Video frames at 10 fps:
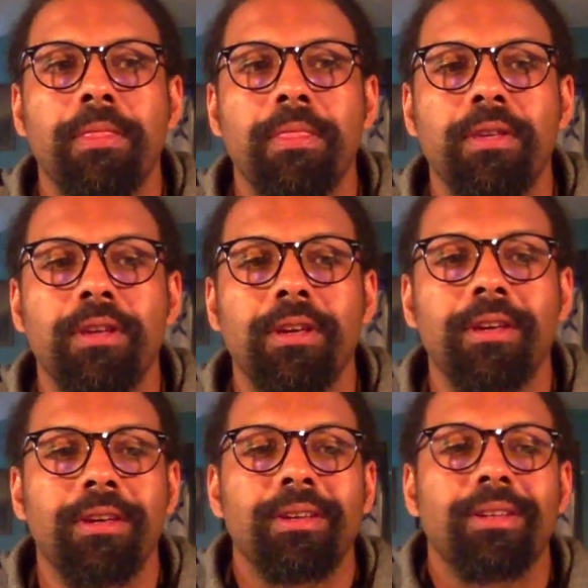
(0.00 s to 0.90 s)
the
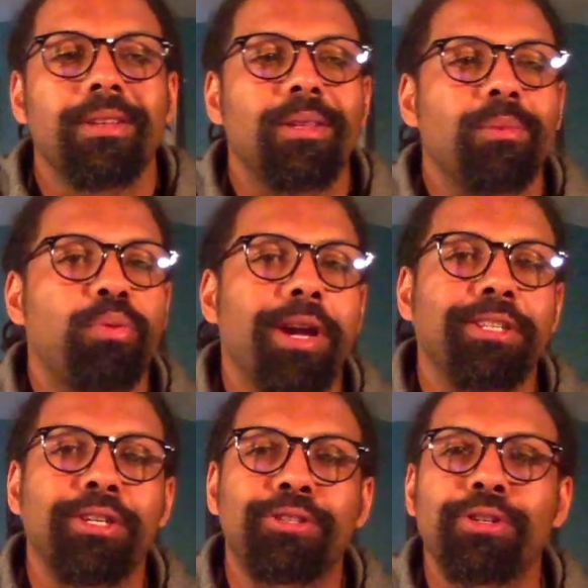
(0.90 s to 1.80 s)

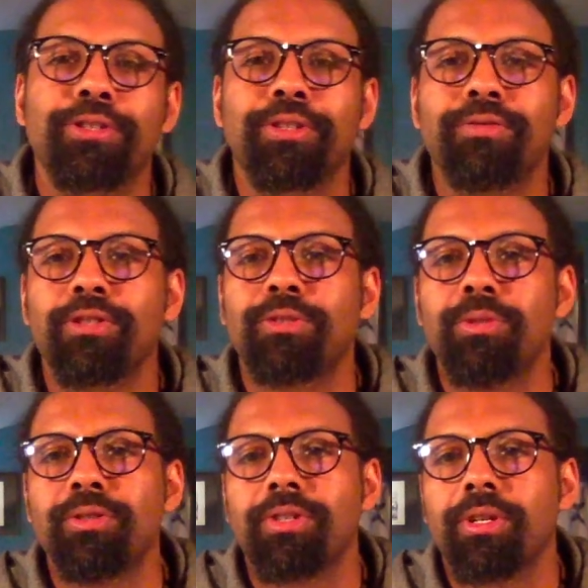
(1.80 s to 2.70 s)
practitioners of this
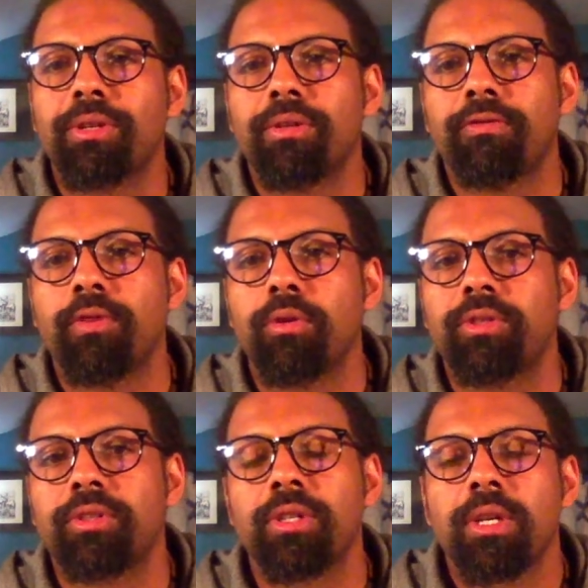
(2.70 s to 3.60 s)
music, the
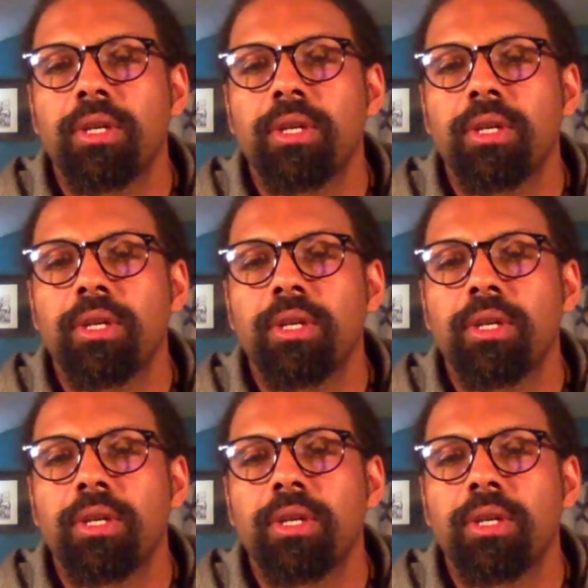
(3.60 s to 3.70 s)
folks